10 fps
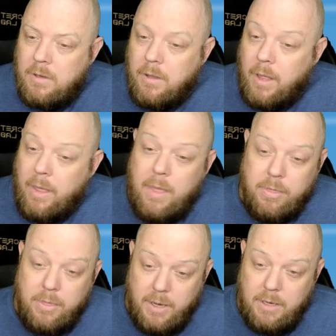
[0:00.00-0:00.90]

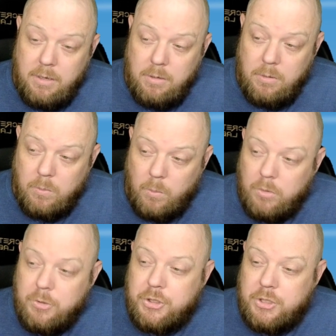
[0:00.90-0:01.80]
And then we'll
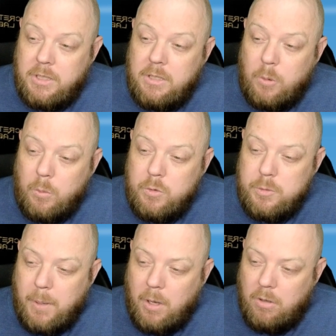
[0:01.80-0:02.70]
see who's
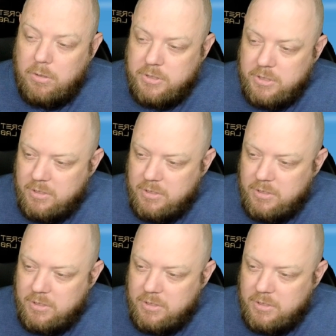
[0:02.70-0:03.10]
boss."